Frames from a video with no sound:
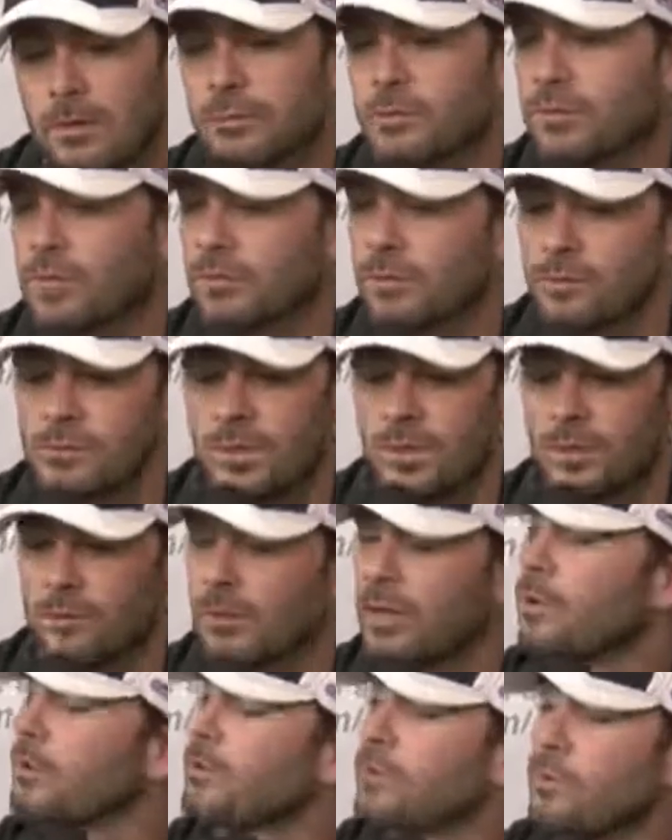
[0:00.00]
sure we'll talk
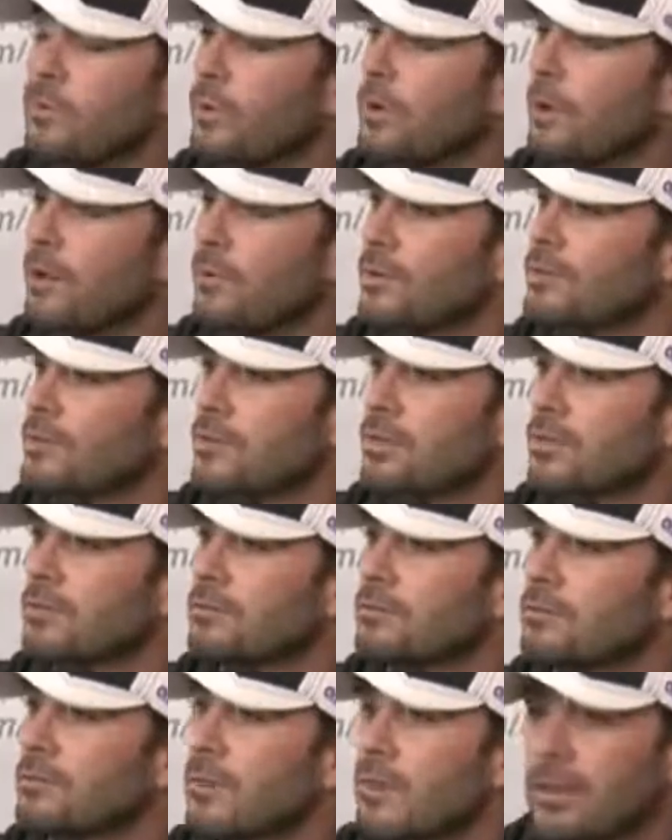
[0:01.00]
about it. I mean, we always do.
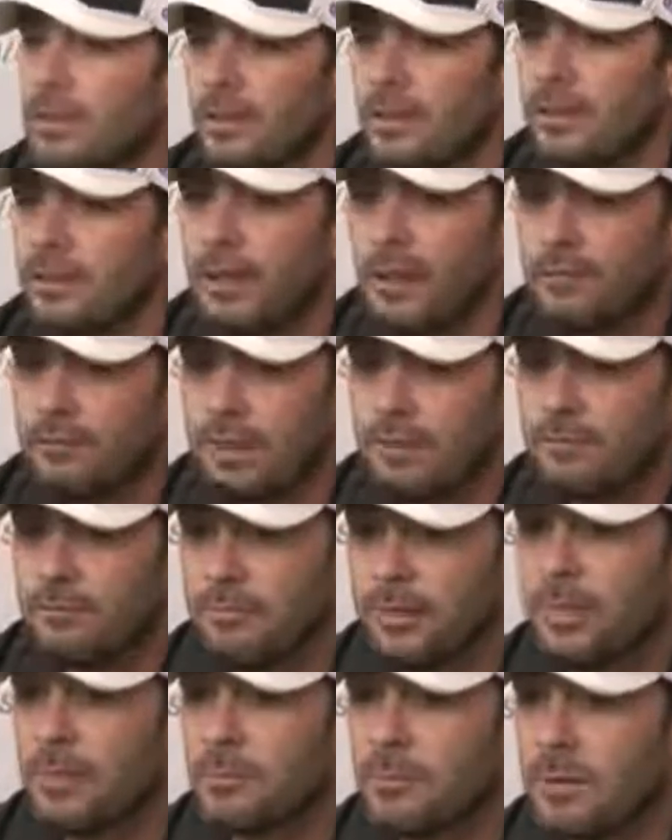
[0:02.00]
And
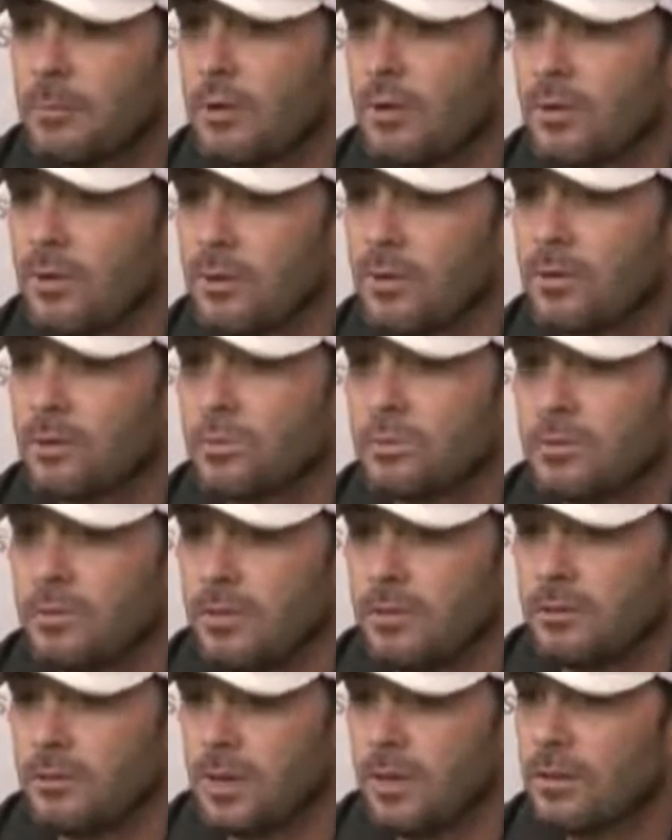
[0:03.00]
I've been in my motorhome
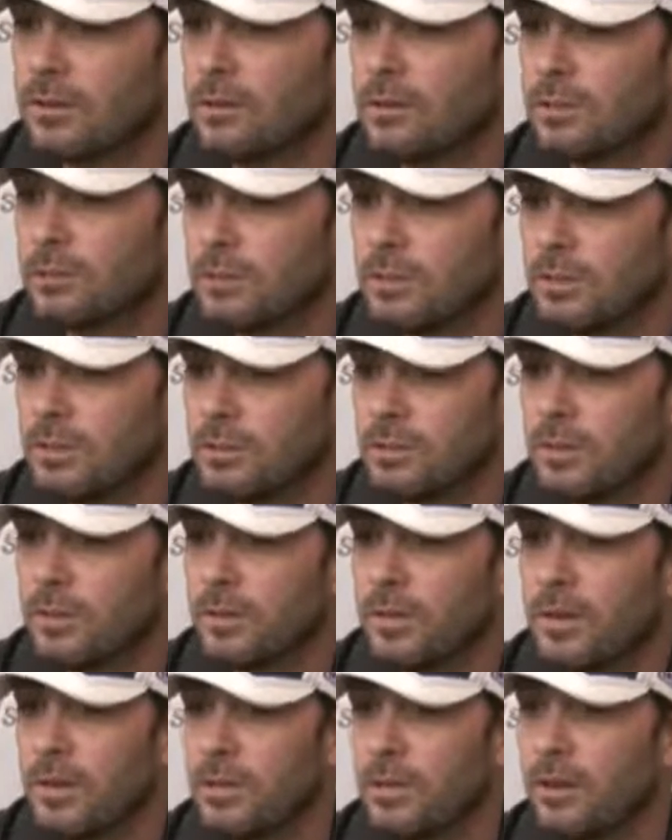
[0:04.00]
at Darlington when he
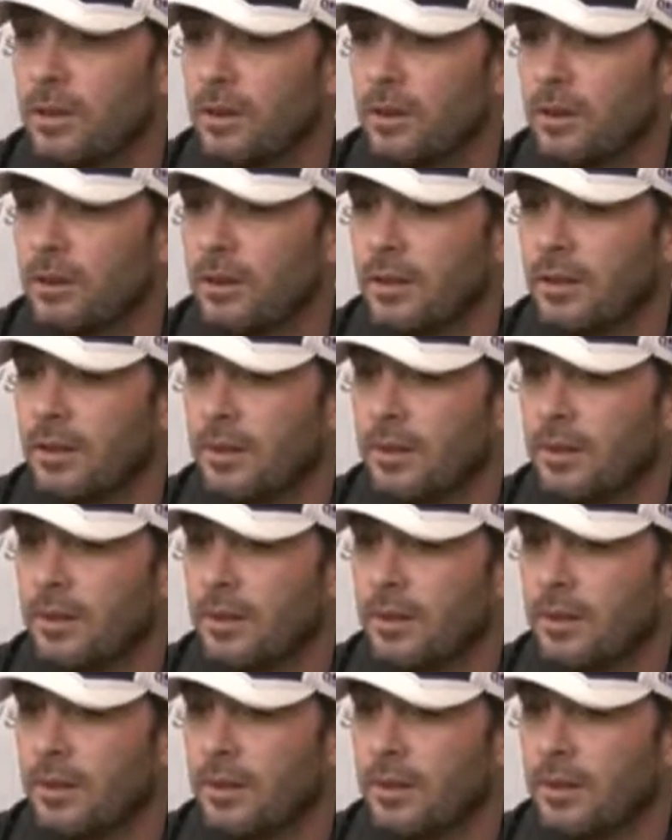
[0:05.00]
spun me out there.